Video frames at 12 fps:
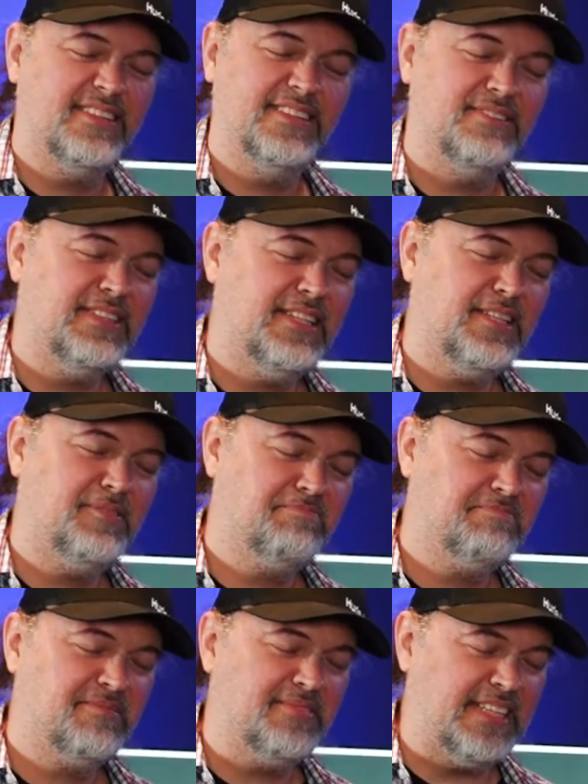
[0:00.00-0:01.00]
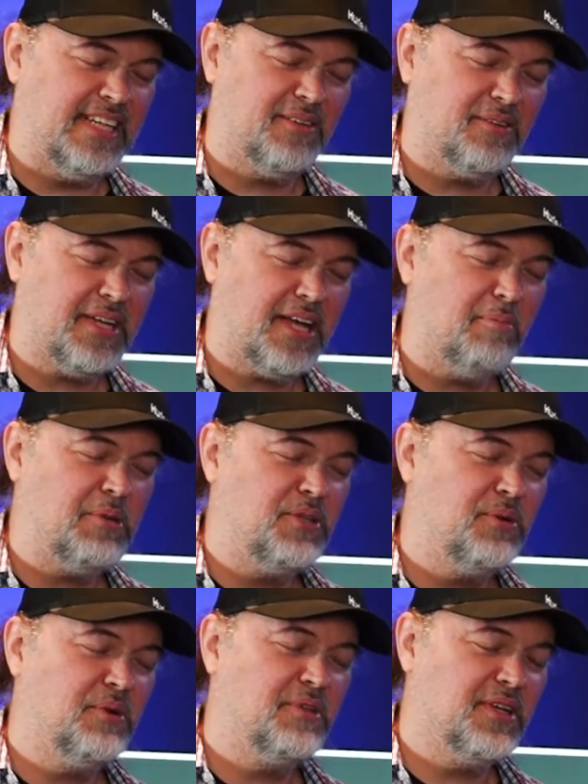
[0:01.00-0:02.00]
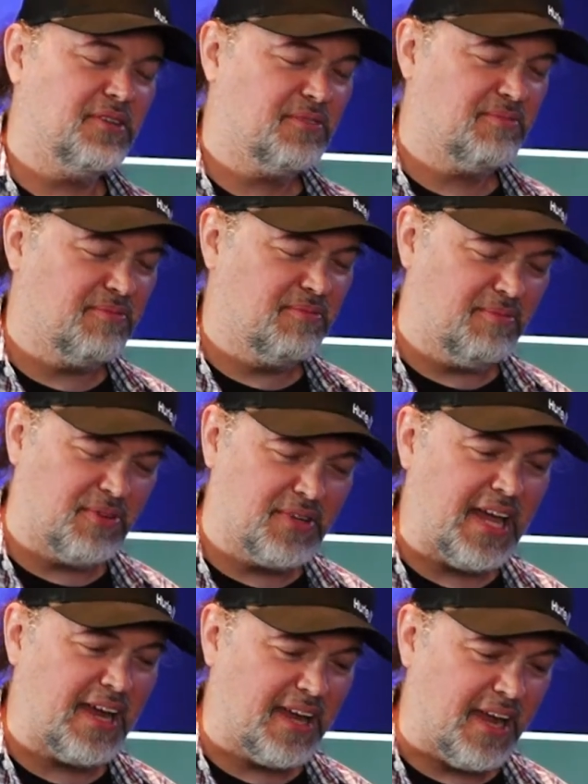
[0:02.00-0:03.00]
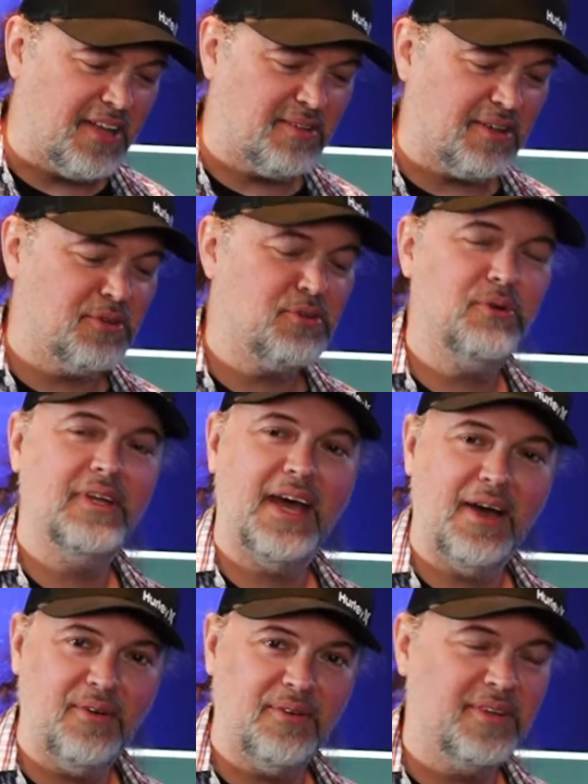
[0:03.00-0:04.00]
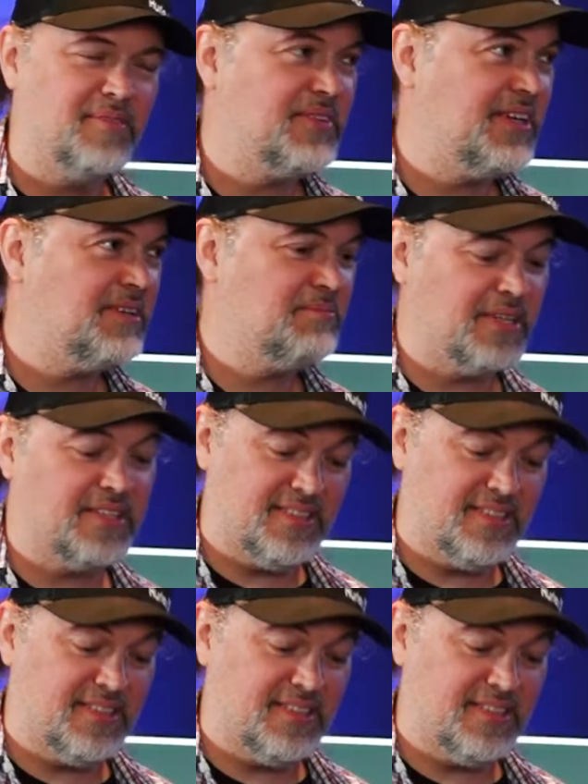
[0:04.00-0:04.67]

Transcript: It's like, well, I don't think I'll be doing this for decades. I can do it now while I'm young,